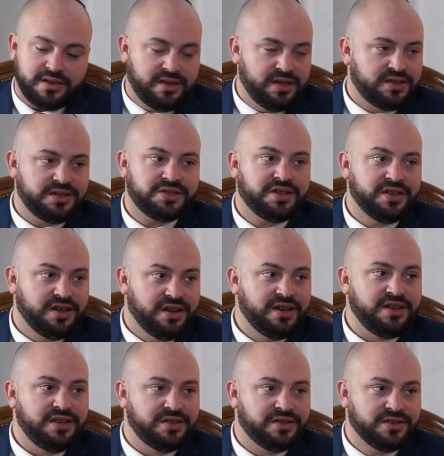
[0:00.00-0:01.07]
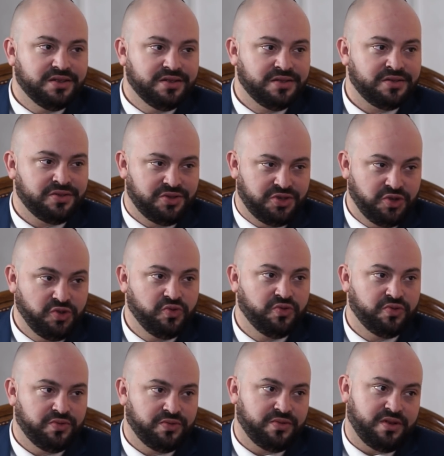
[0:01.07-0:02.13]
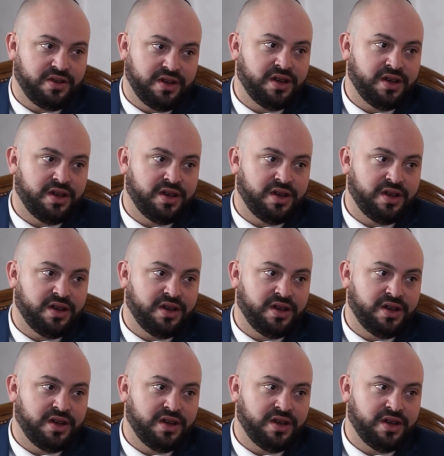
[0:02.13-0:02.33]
This is going to lead to